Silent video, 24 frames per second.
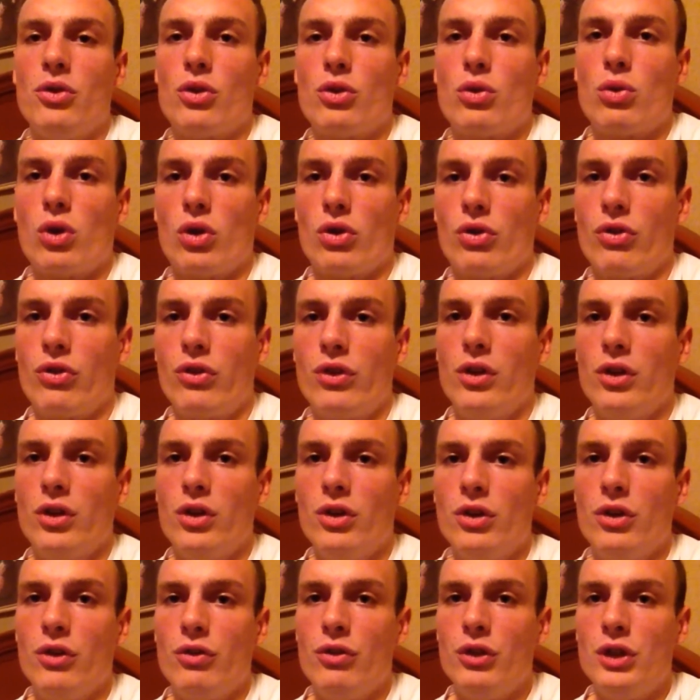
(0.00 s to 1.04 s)
to cross
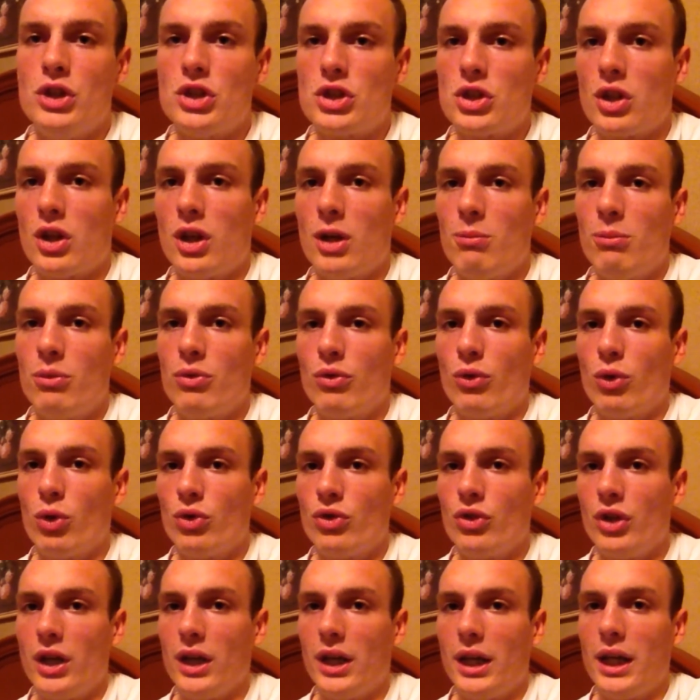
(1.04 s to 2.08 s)
the finish line before
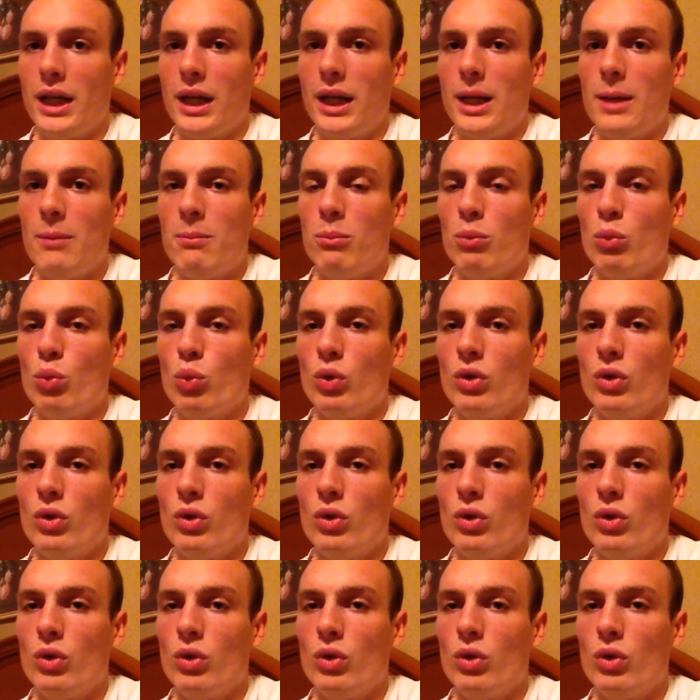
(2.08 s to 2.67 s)
10 AM,